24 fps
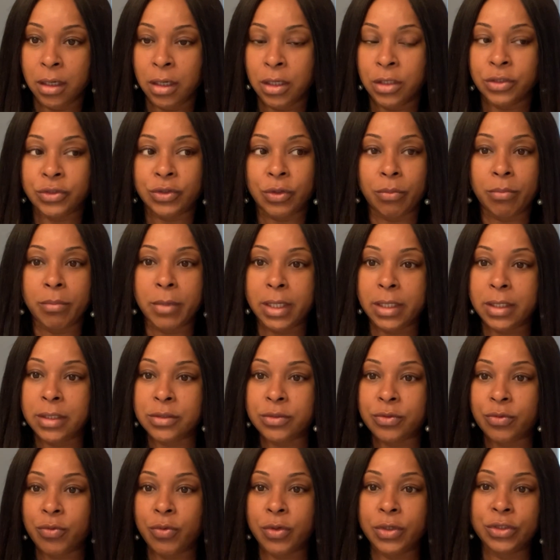so money is
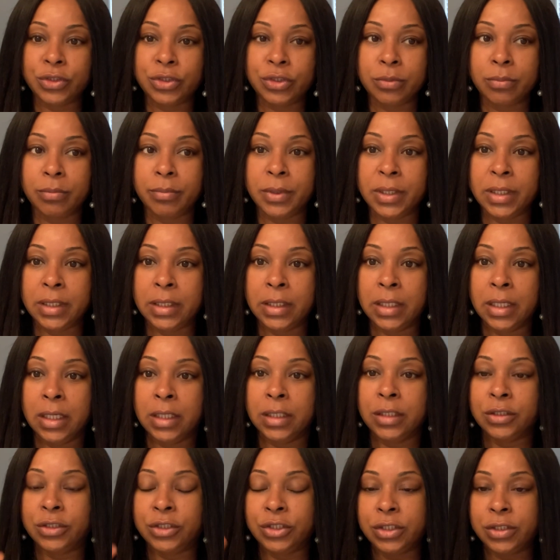going to be
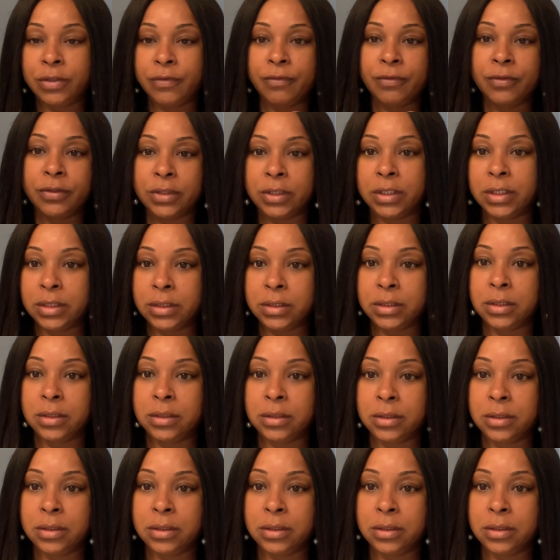shifted